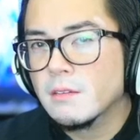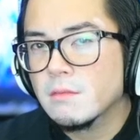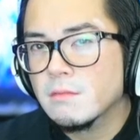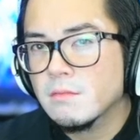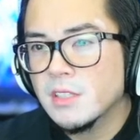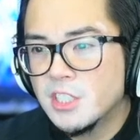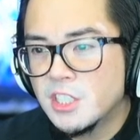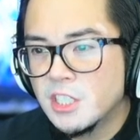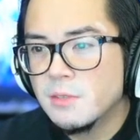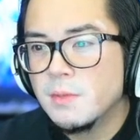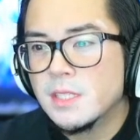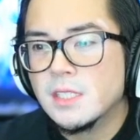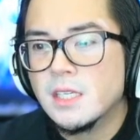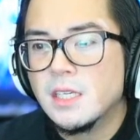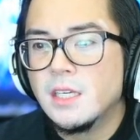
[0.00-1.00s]

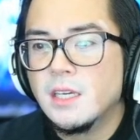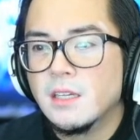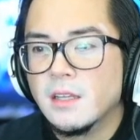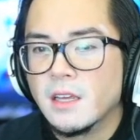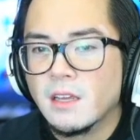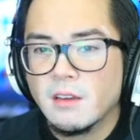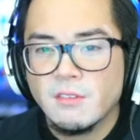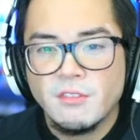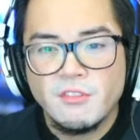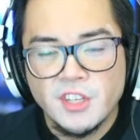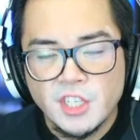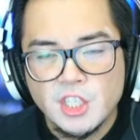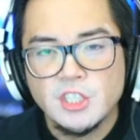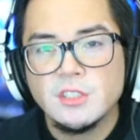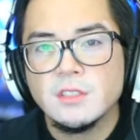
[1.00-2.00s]
legitimacy and like an
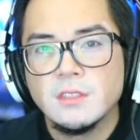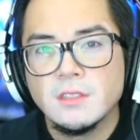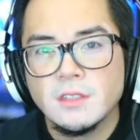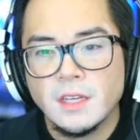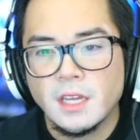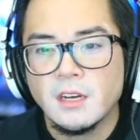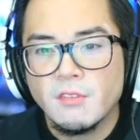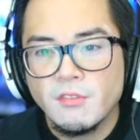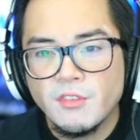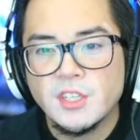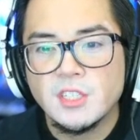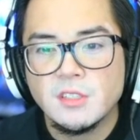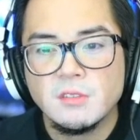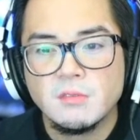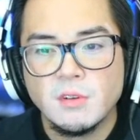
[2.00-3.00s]

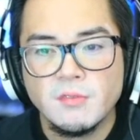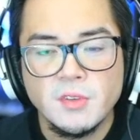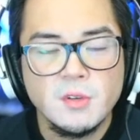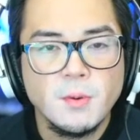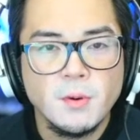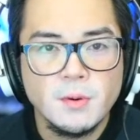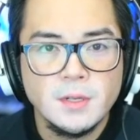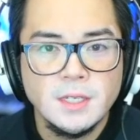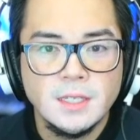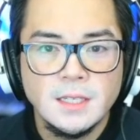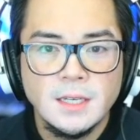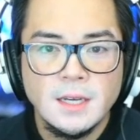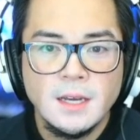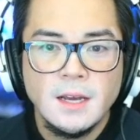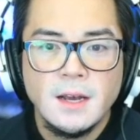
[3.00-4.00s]
official review board.
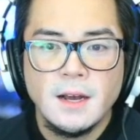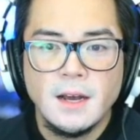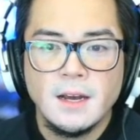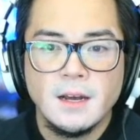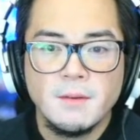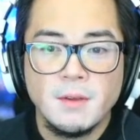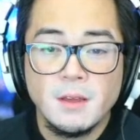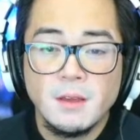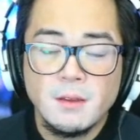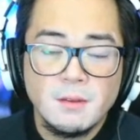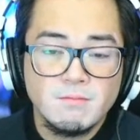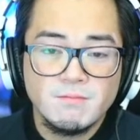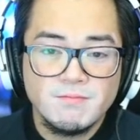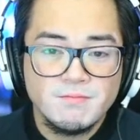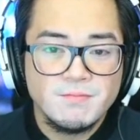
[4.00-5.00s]

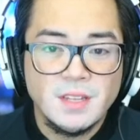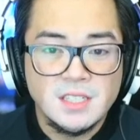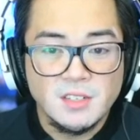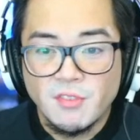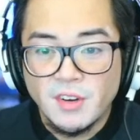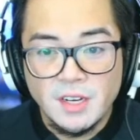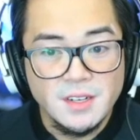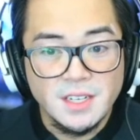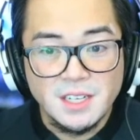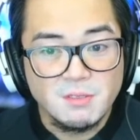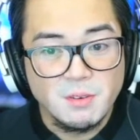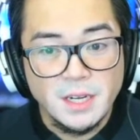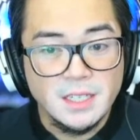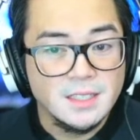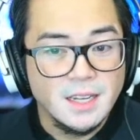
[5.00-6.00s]
It's a very
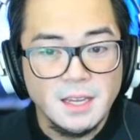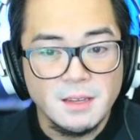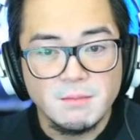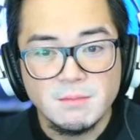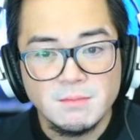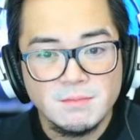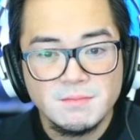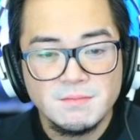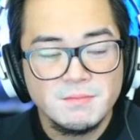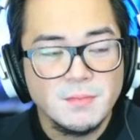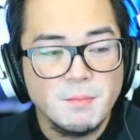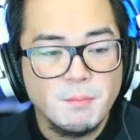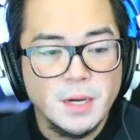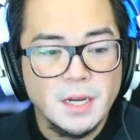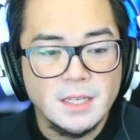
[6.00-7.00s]
great name,
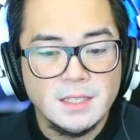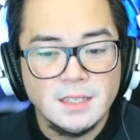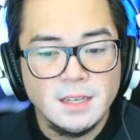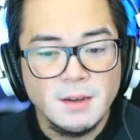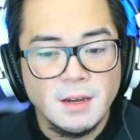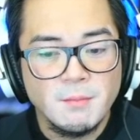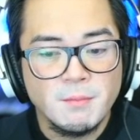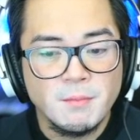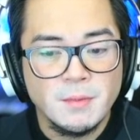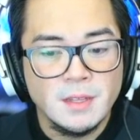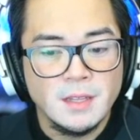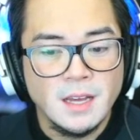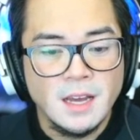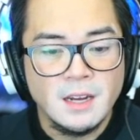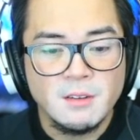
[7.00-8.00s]
but
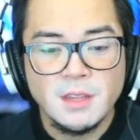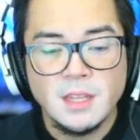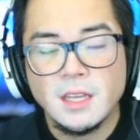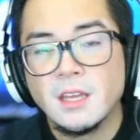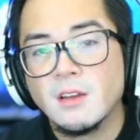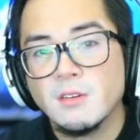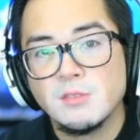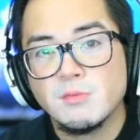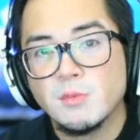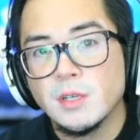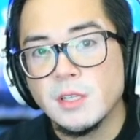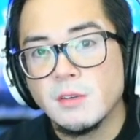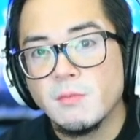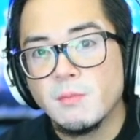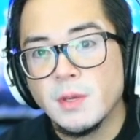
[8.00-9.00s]
I don't think it goes
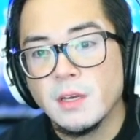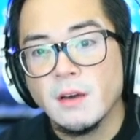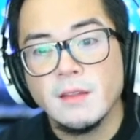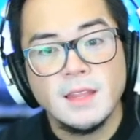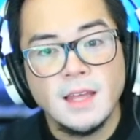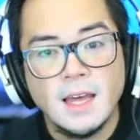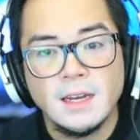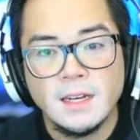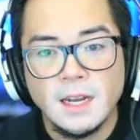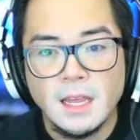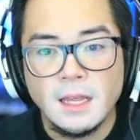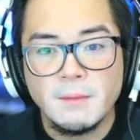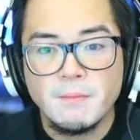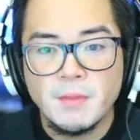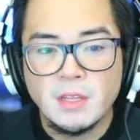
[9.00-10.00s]
really beyond that
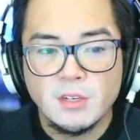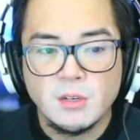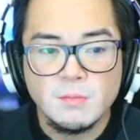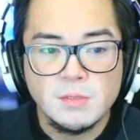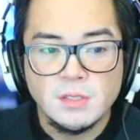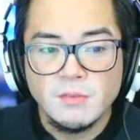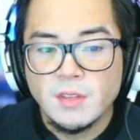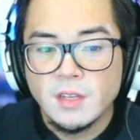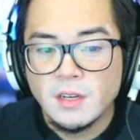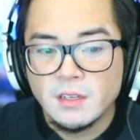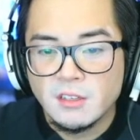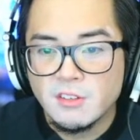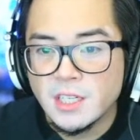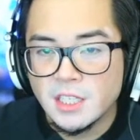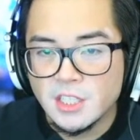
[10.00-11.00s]
name in terms of their
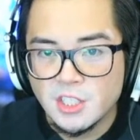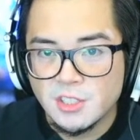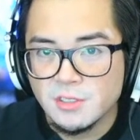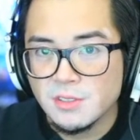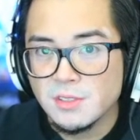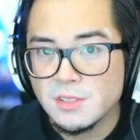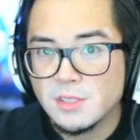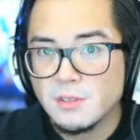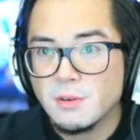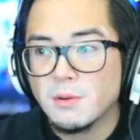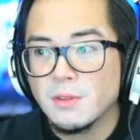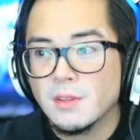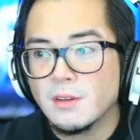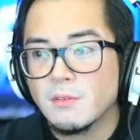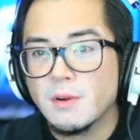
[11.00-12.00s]
credentials or
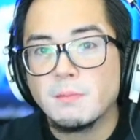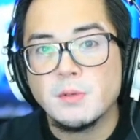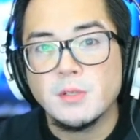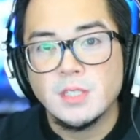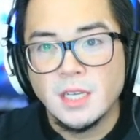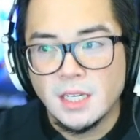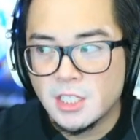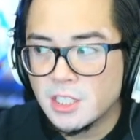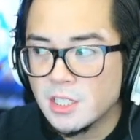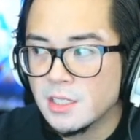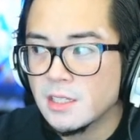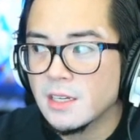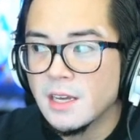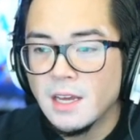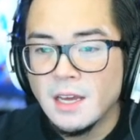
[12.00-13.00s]
their
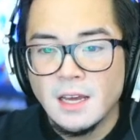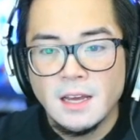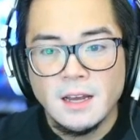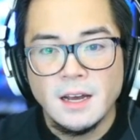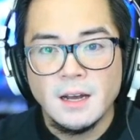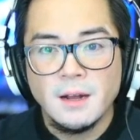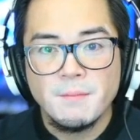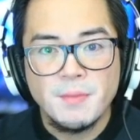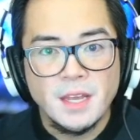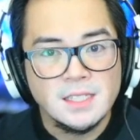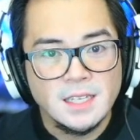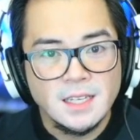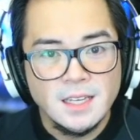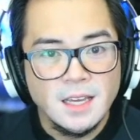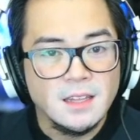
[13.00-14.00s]
reputation. As
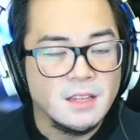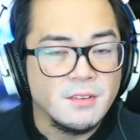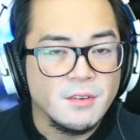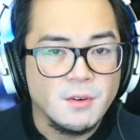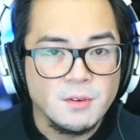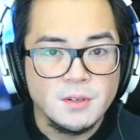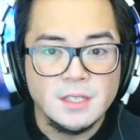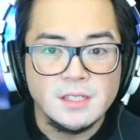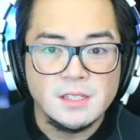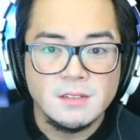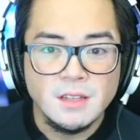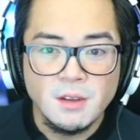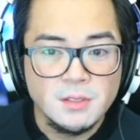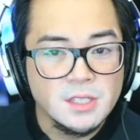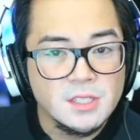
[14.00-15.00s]
again, they
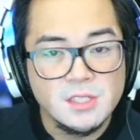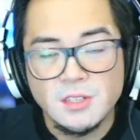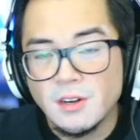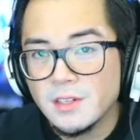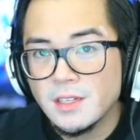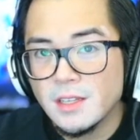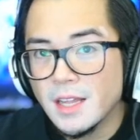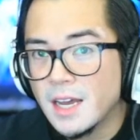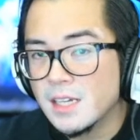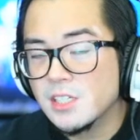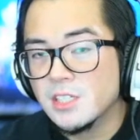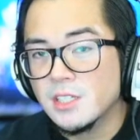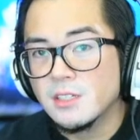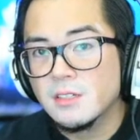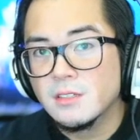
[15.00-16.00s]
only started last
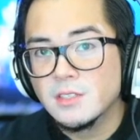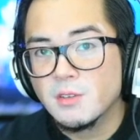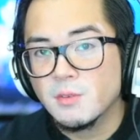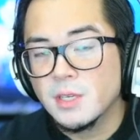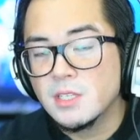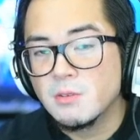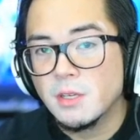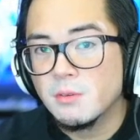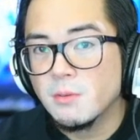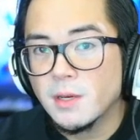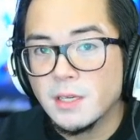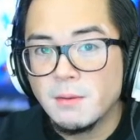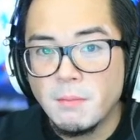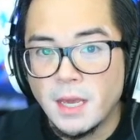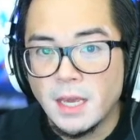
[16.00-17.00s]
year, 2021
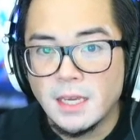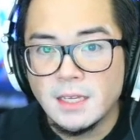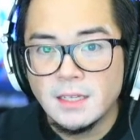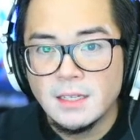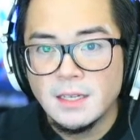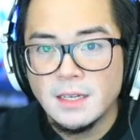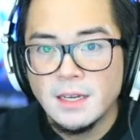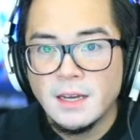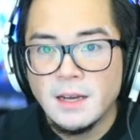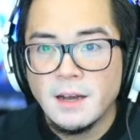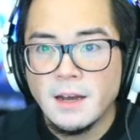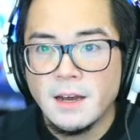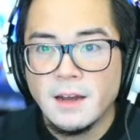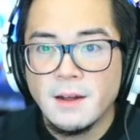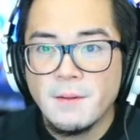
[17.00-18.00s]
in May.
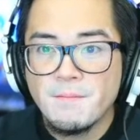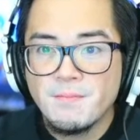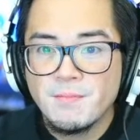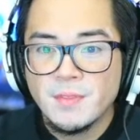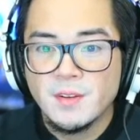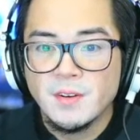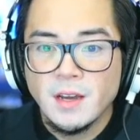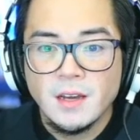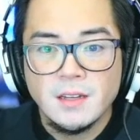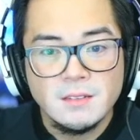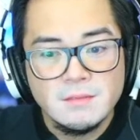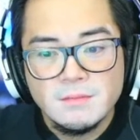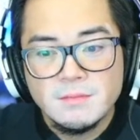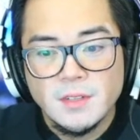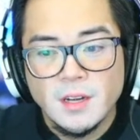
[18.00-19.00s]
They're not
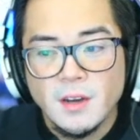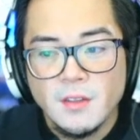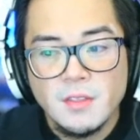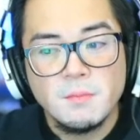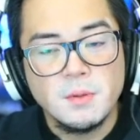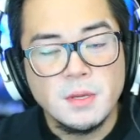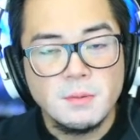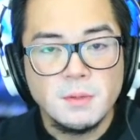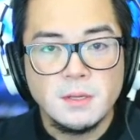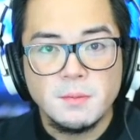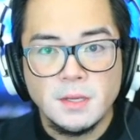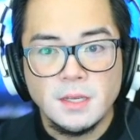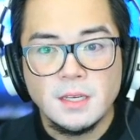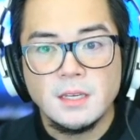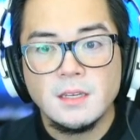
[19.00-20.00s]
on the
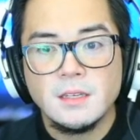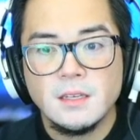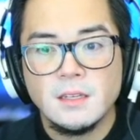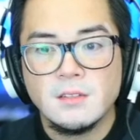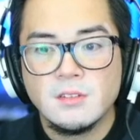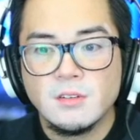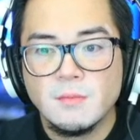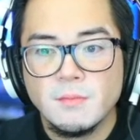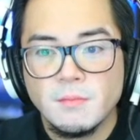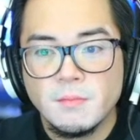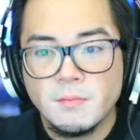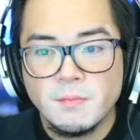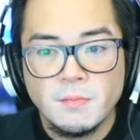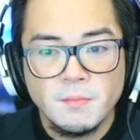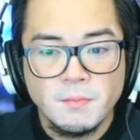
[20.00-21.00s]
BBB
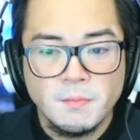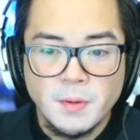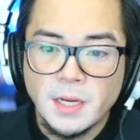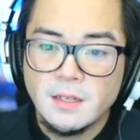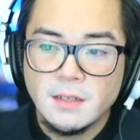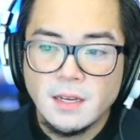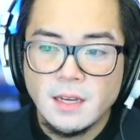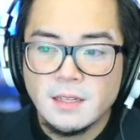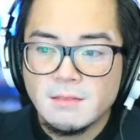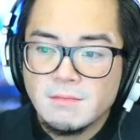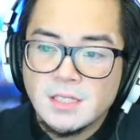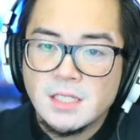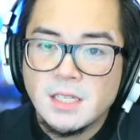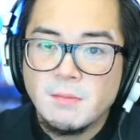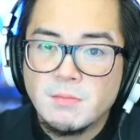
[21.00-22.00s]
but at
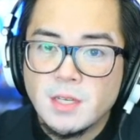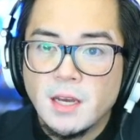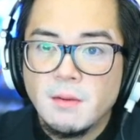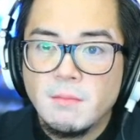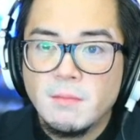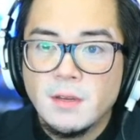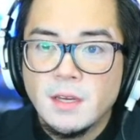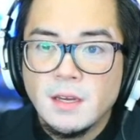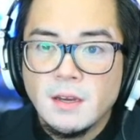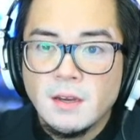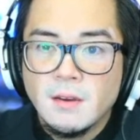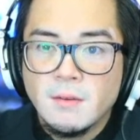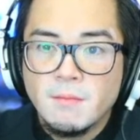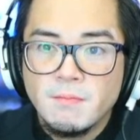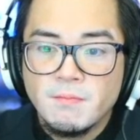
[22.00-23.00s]
the same time,
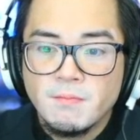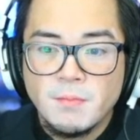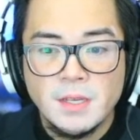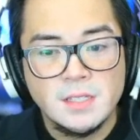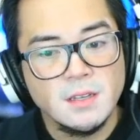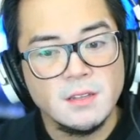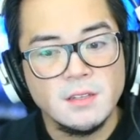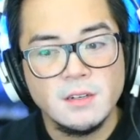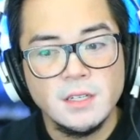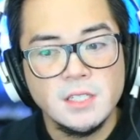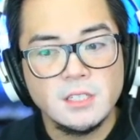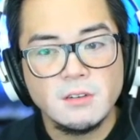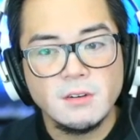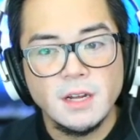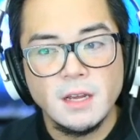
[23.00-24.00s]
based on their
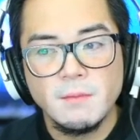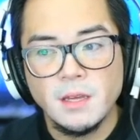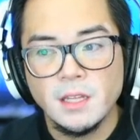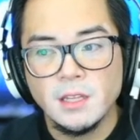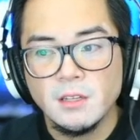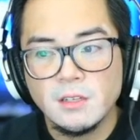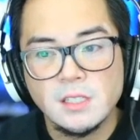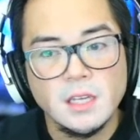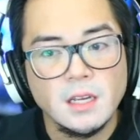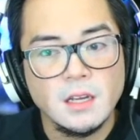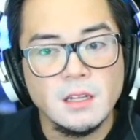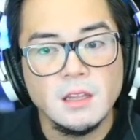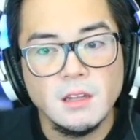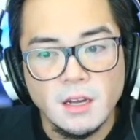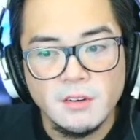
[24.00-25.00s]
Instagram, it looks like a
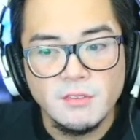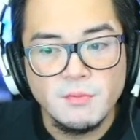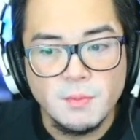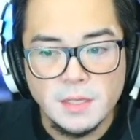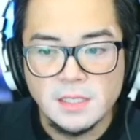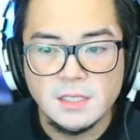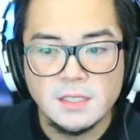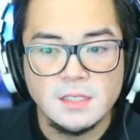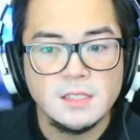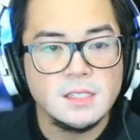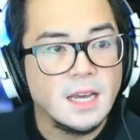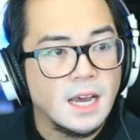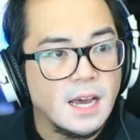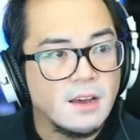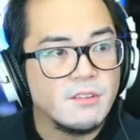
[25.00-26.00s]
lot of businesses
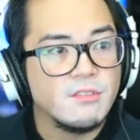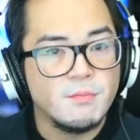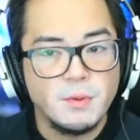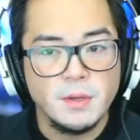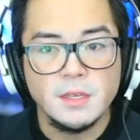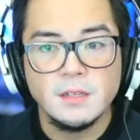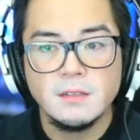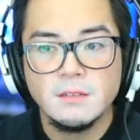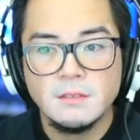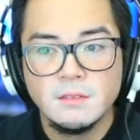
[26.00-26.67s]
have been